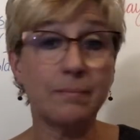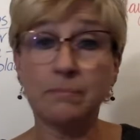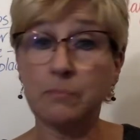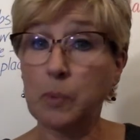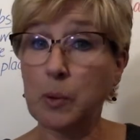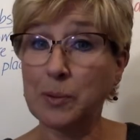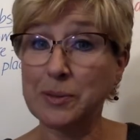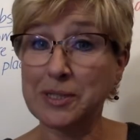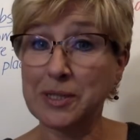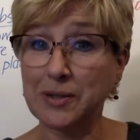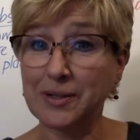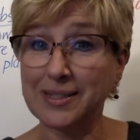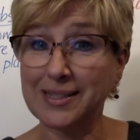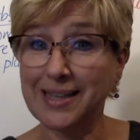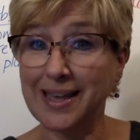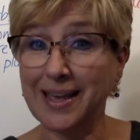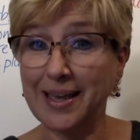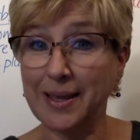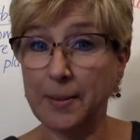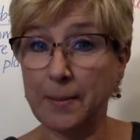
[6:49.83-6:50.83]
What was he going to
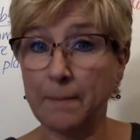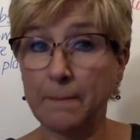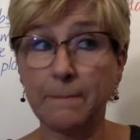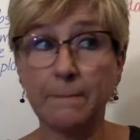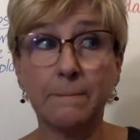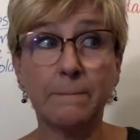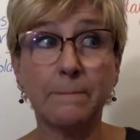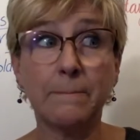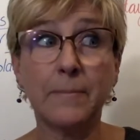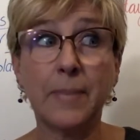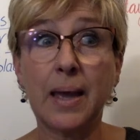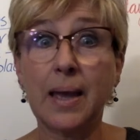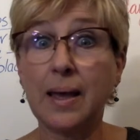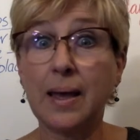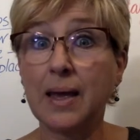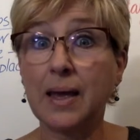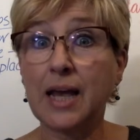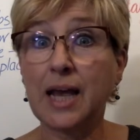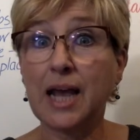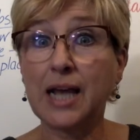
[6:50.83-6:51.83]
say?
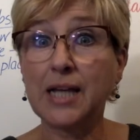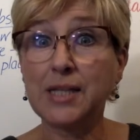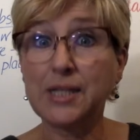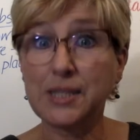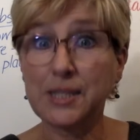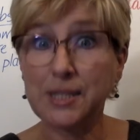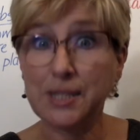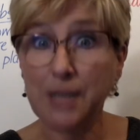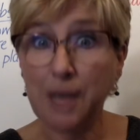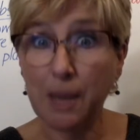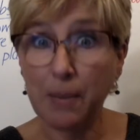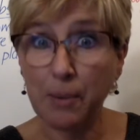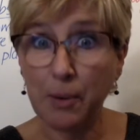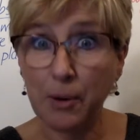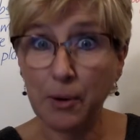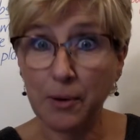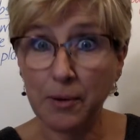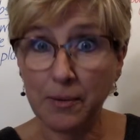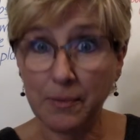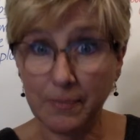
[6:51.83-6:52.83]

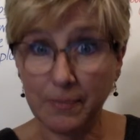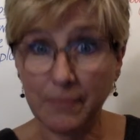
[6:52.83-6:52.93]
Stubborn,